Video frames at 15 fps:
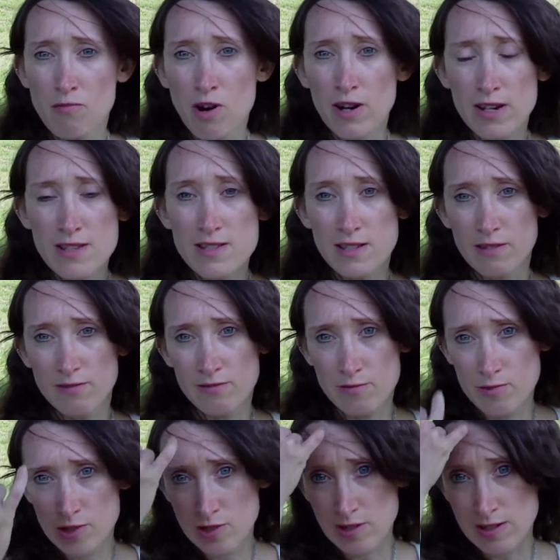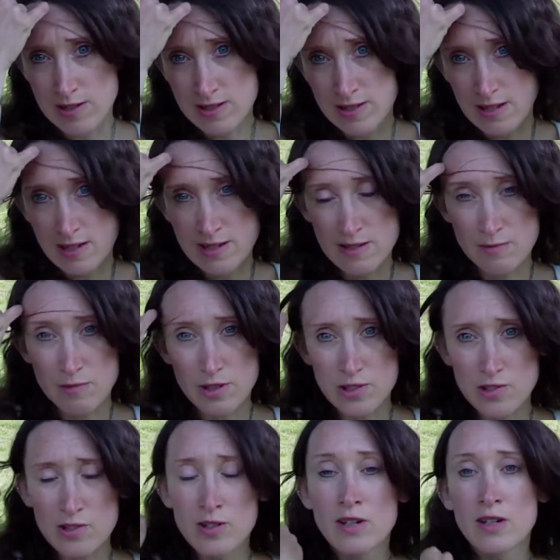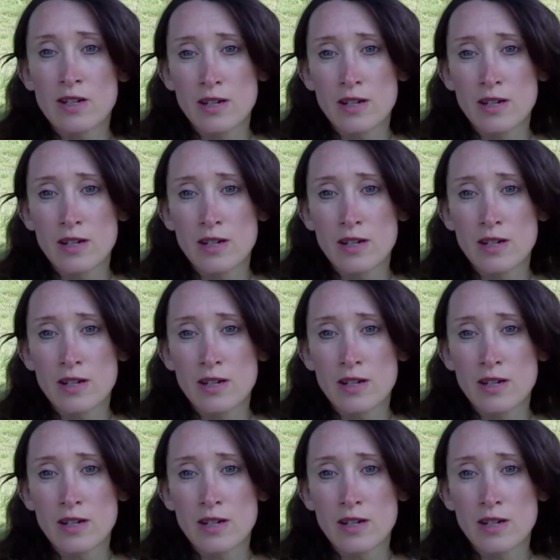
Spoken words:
writing from Julius Caesar, which